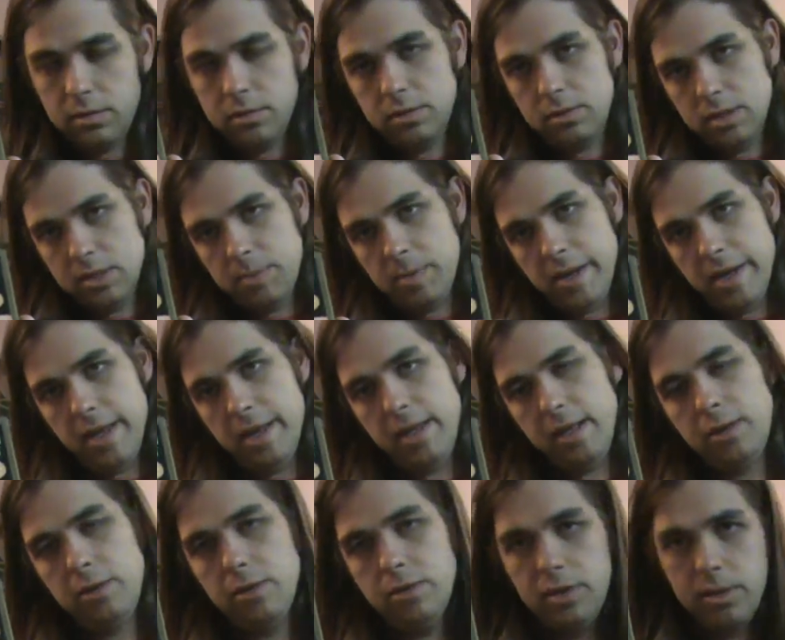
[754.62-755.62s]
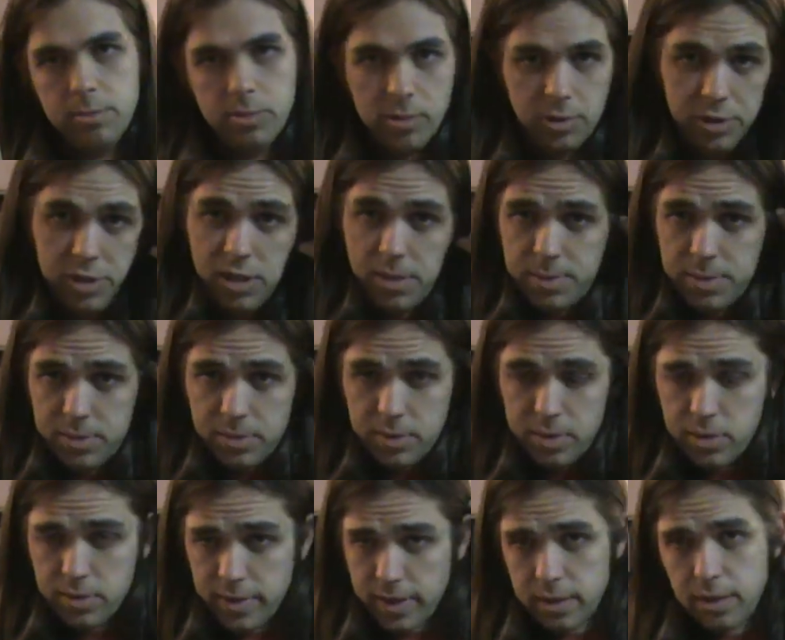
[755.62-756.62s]
just by including more chips
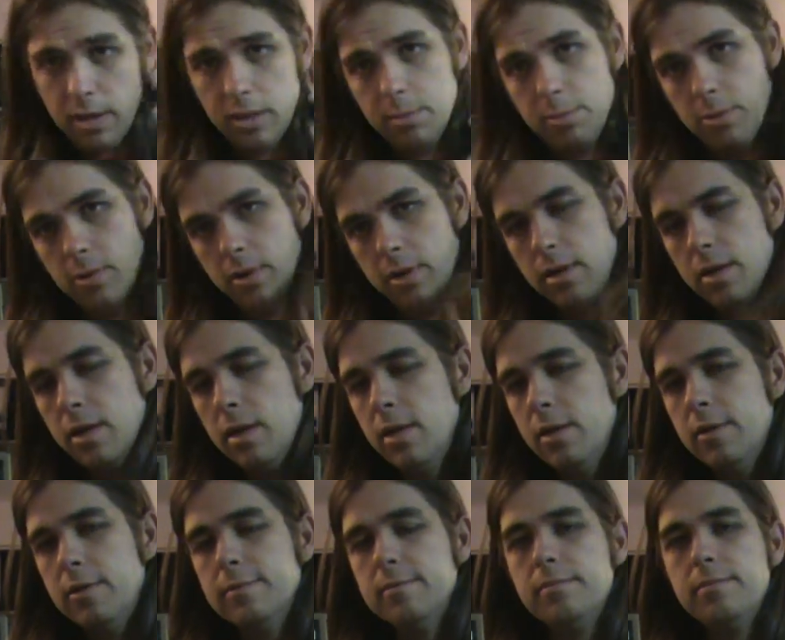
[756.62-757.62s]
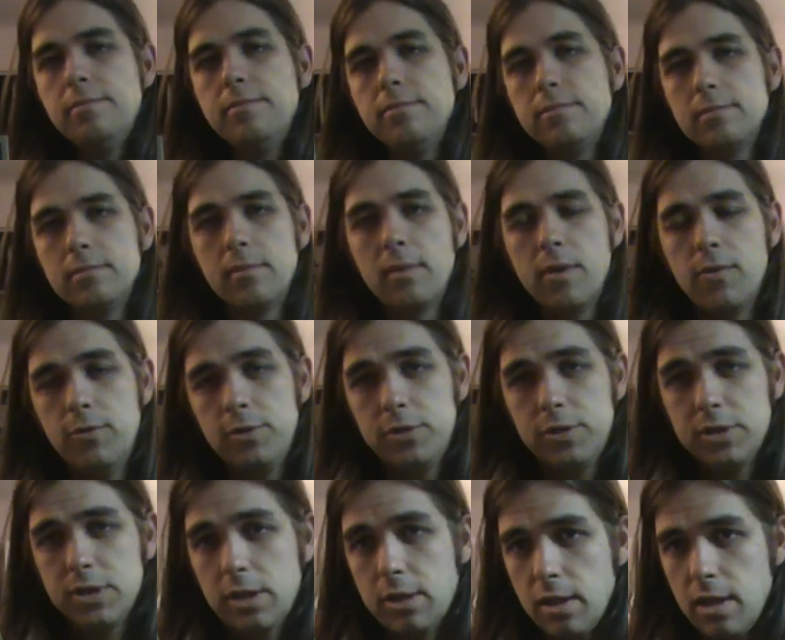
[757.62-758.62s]
directly on the board, which
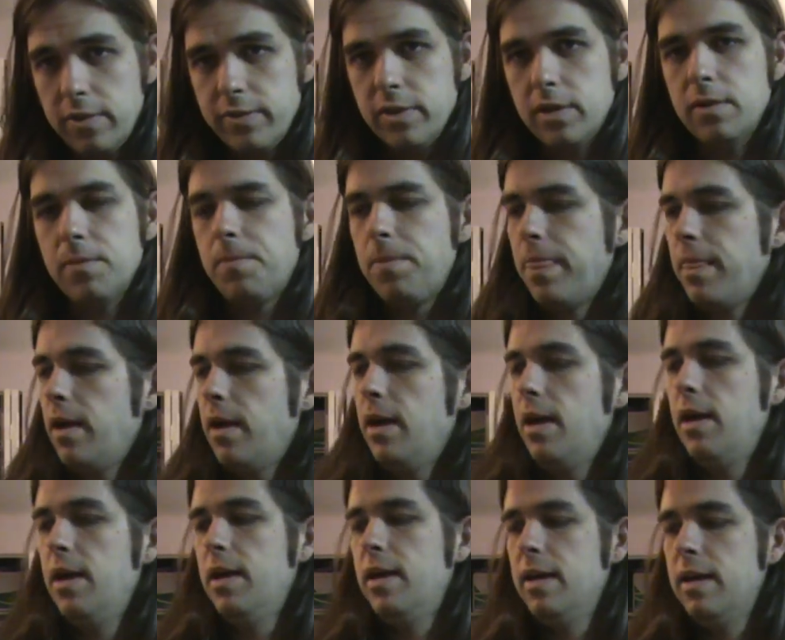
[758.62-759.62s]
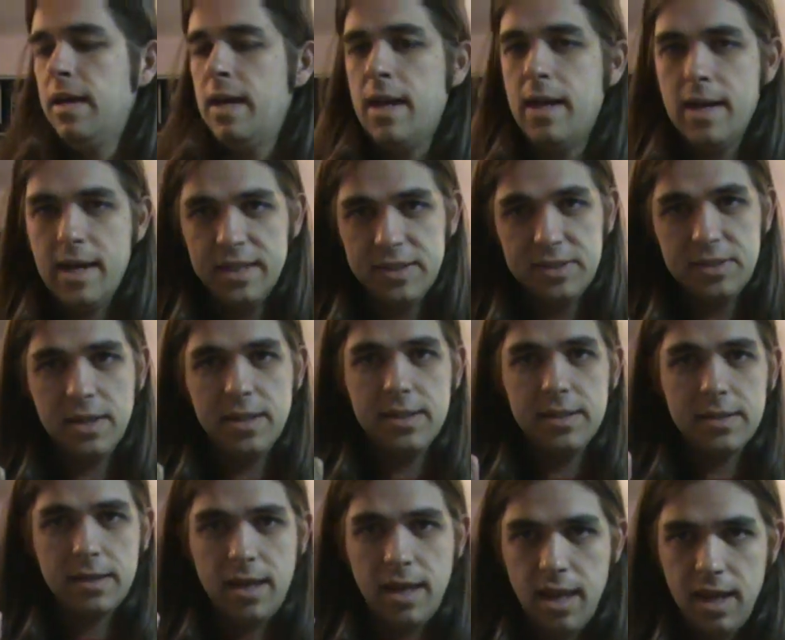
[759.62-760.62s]
is clever. I saw
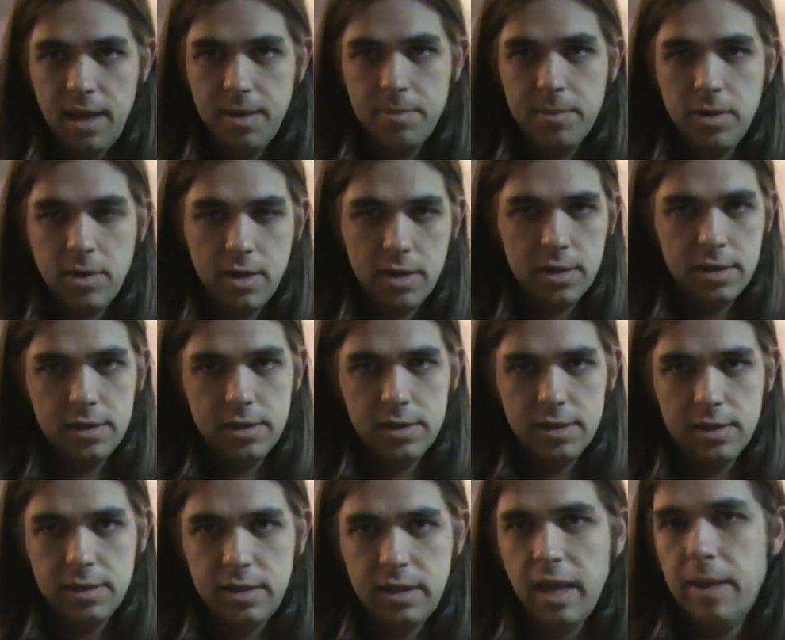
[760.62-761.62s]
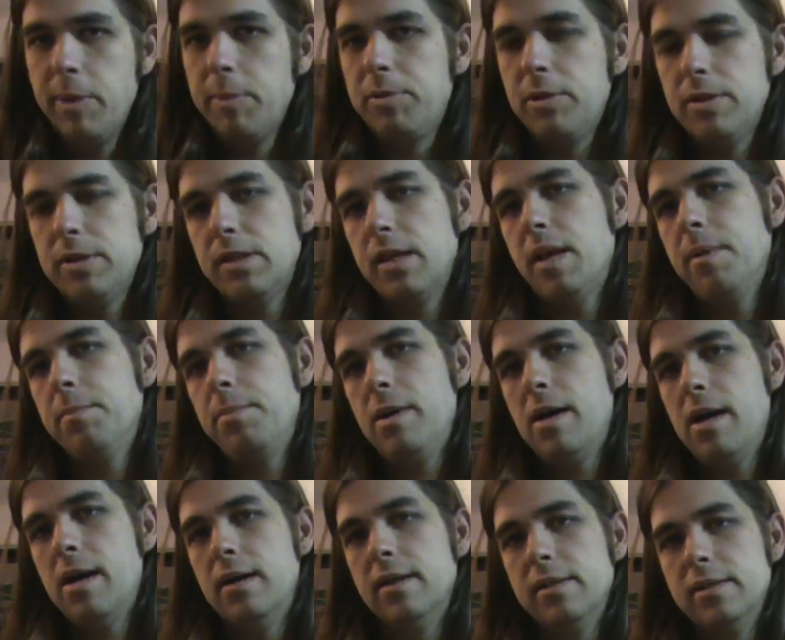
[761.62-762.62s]
this game on Gaming Palooza
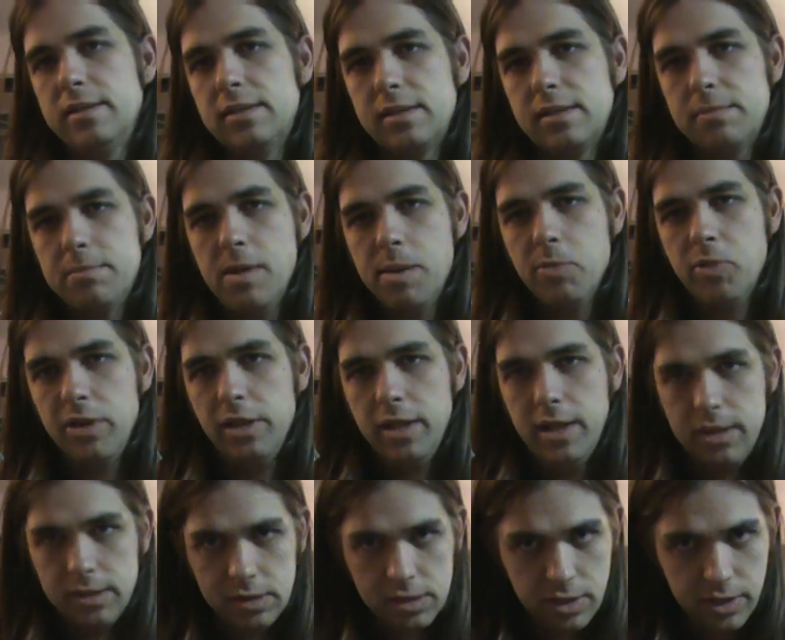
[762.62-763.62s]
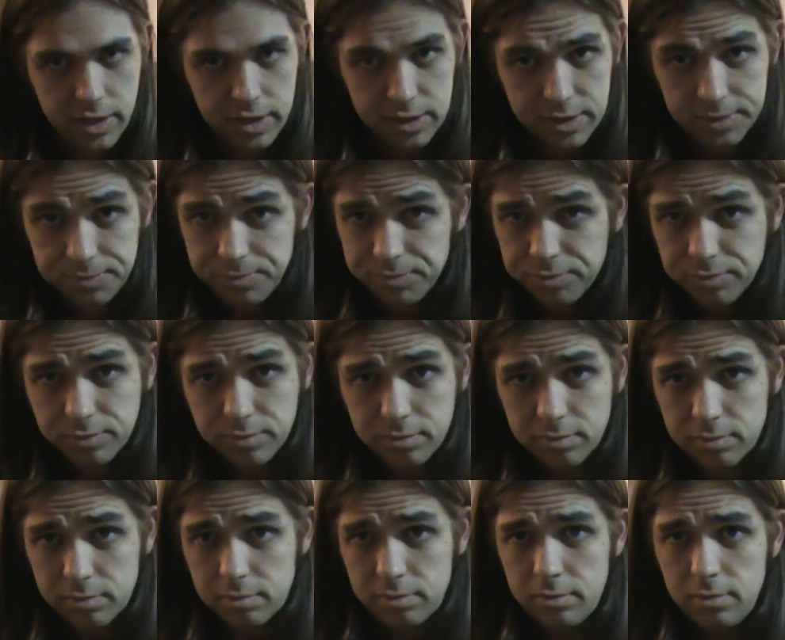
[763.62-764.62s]
Empire's Memory Lane series.
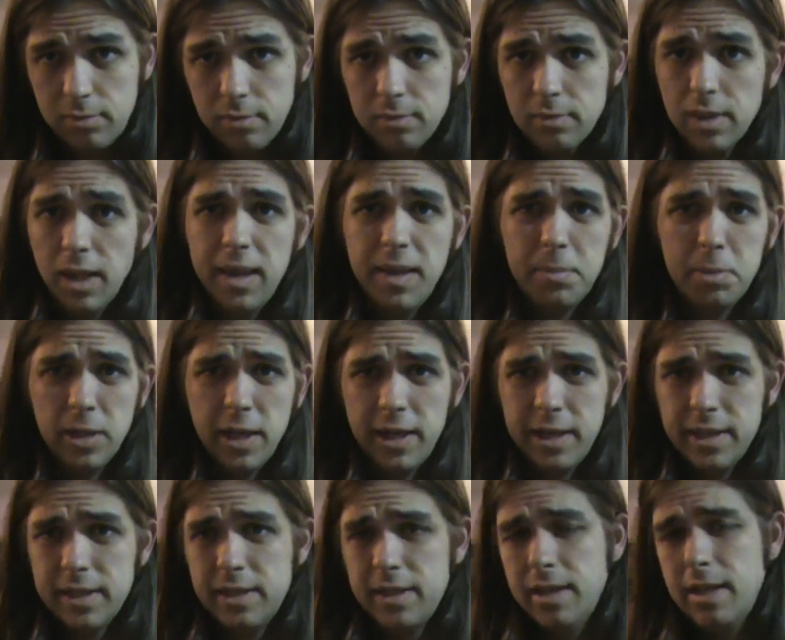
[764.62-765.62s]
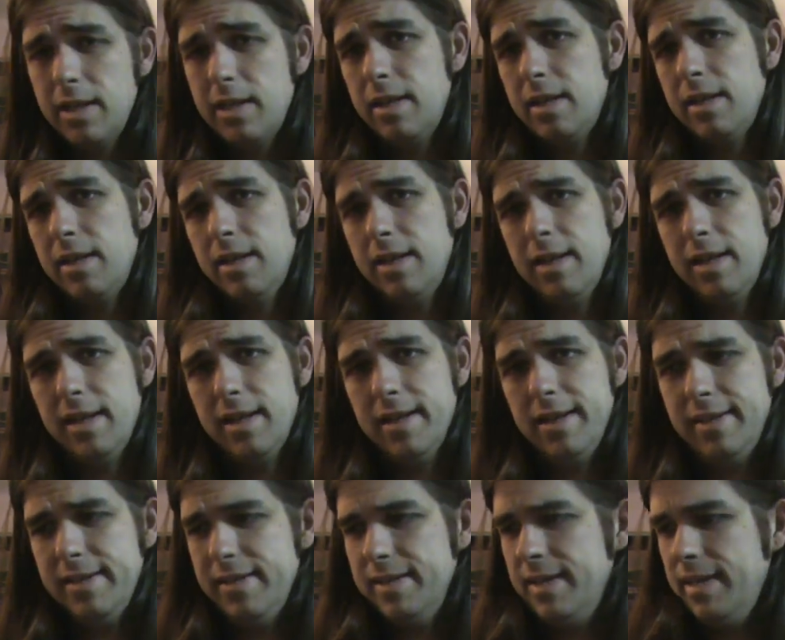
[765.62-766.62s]
He played it,
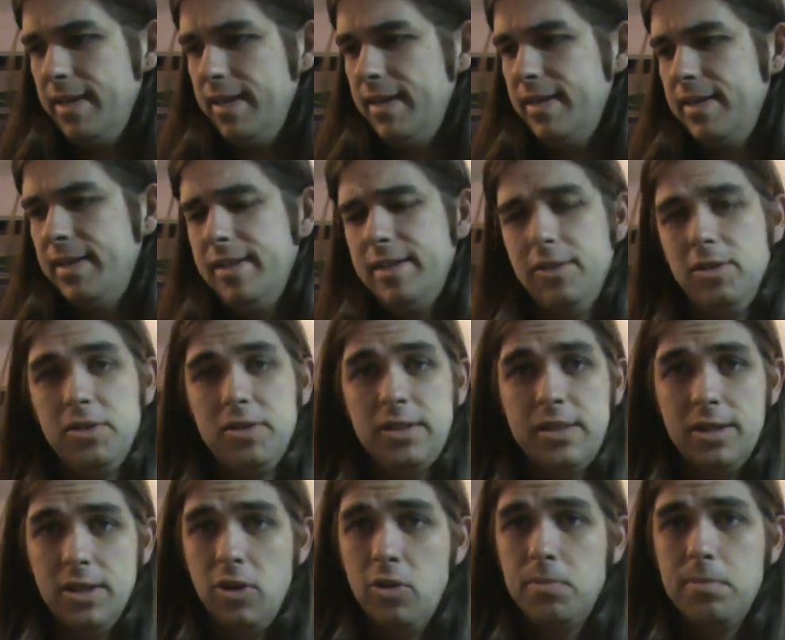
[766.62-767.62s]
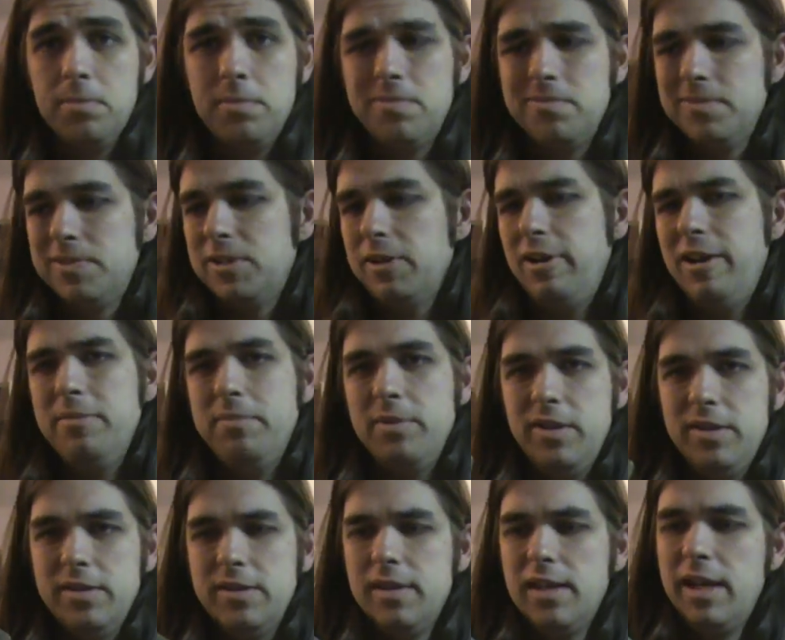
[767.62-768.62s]
and it looked dope. So I'd
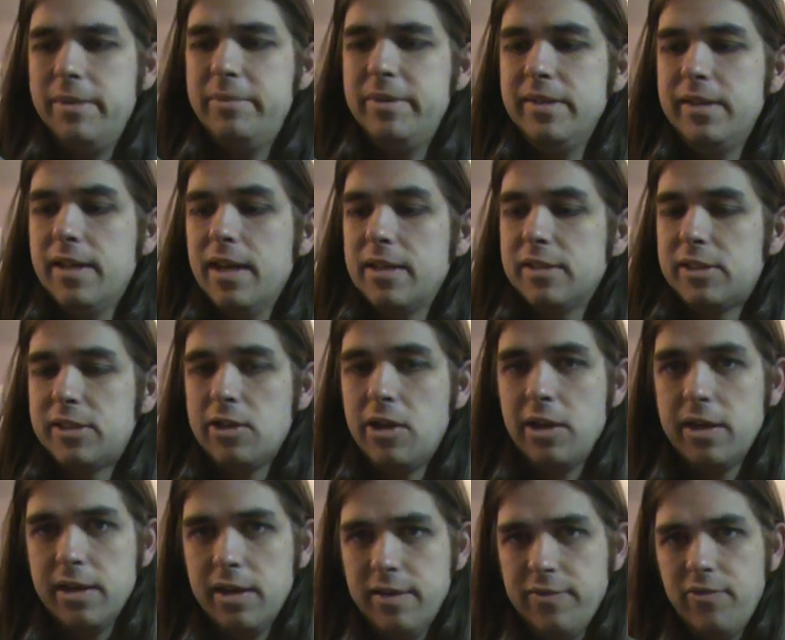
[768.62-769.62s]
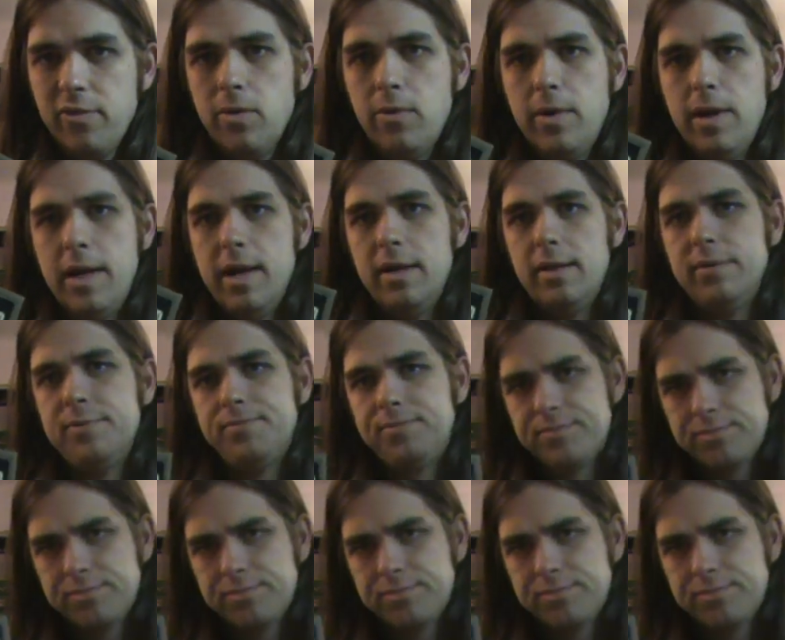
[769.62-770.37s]
been kind of stalking it for a while.